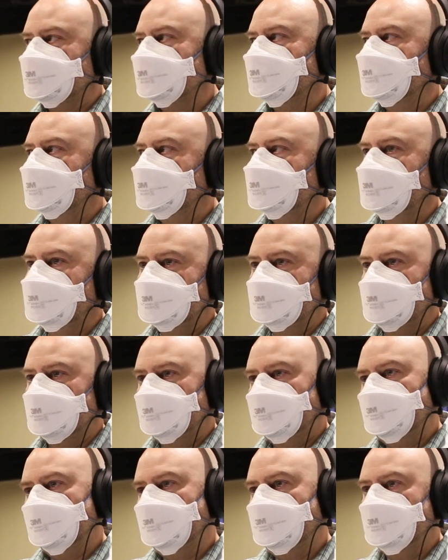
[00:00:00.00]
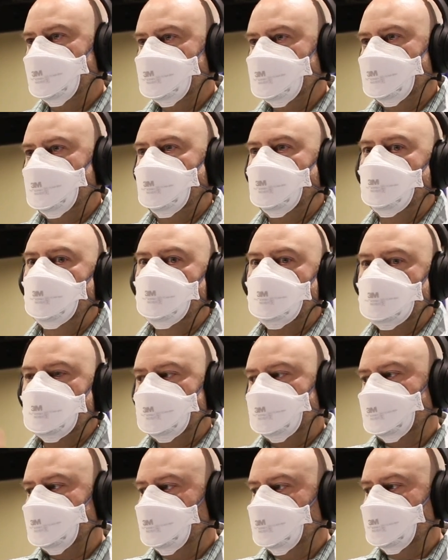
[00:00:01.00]
really, not the other way. It wasn't like I
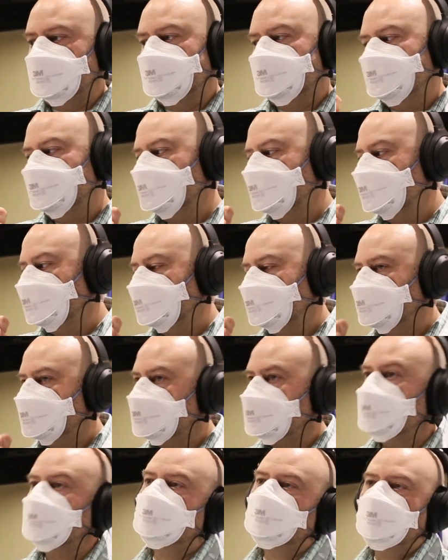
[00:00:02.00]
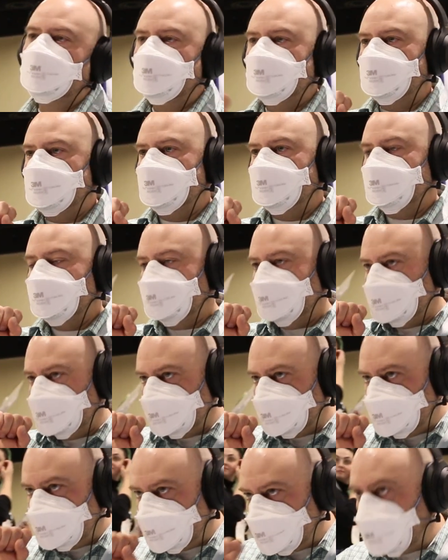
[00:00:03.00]
wasn't someone who loved
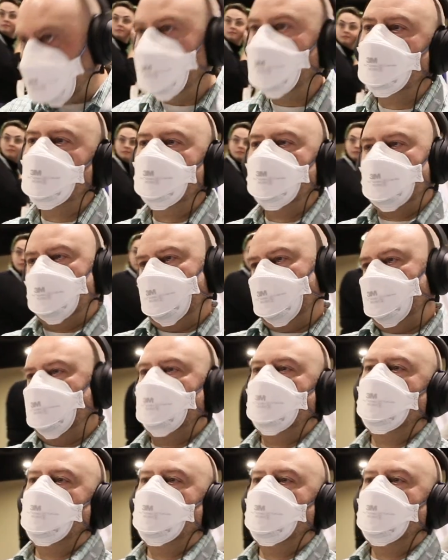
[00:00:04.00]
bugs.